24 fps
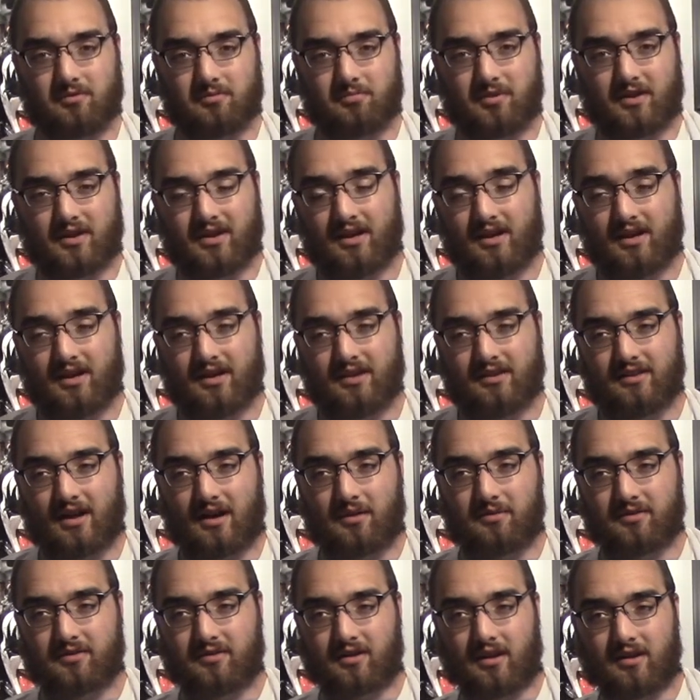But that
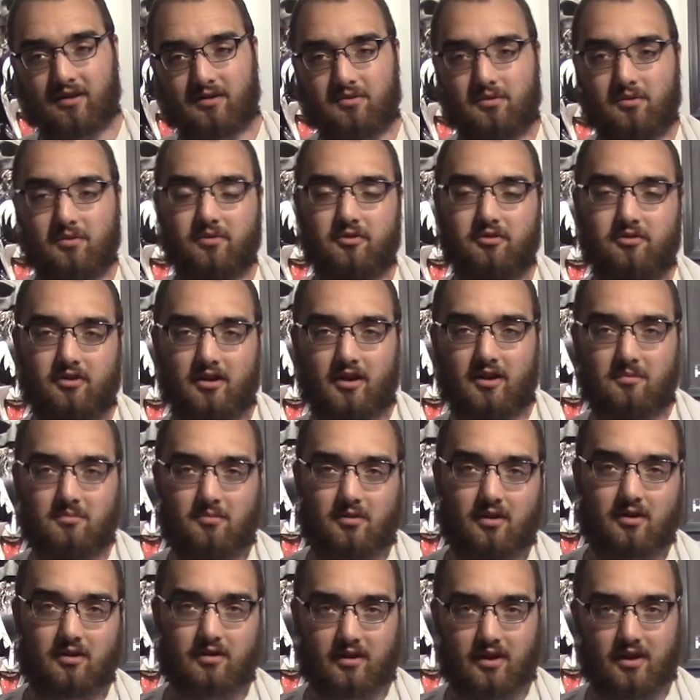was kind of cool seeing
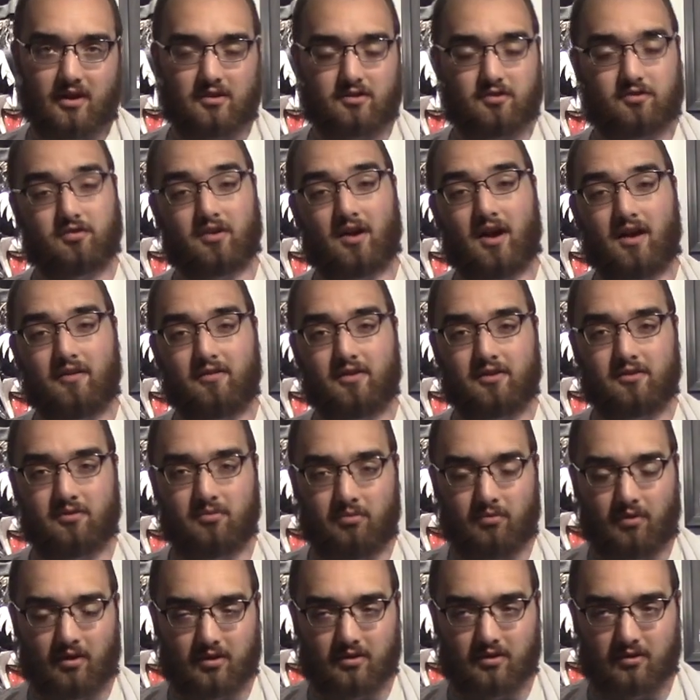Mark and Travis
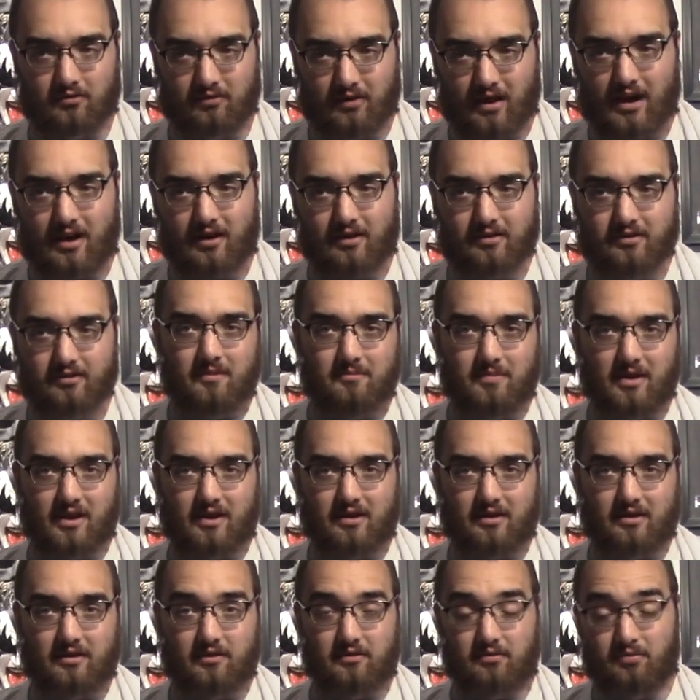walk around
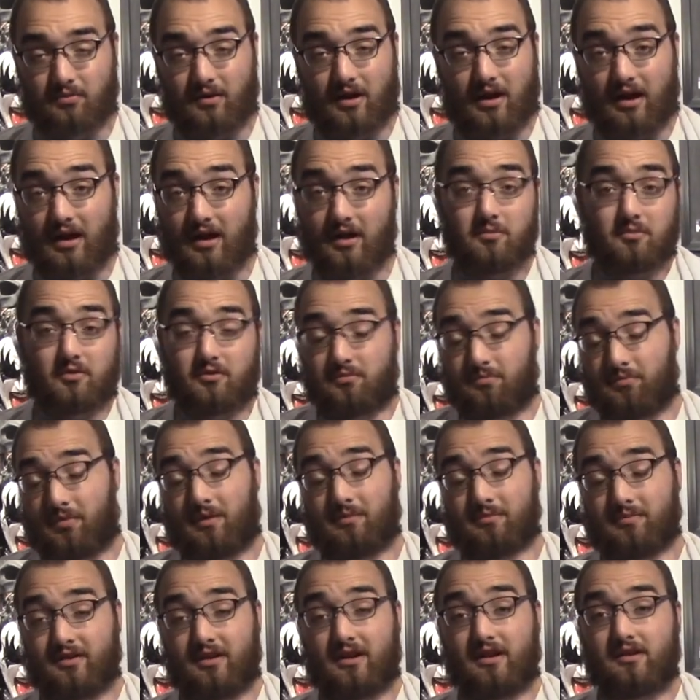because, well, I almost
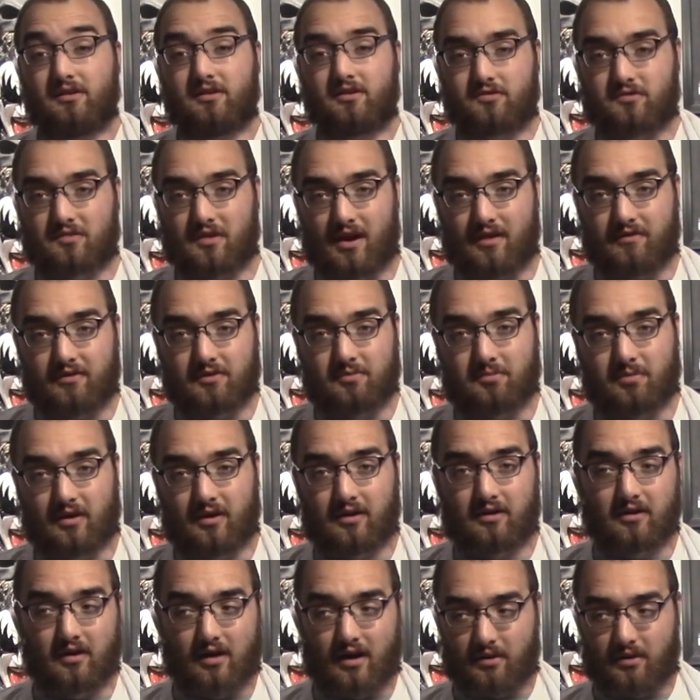bumped into Travis Barker.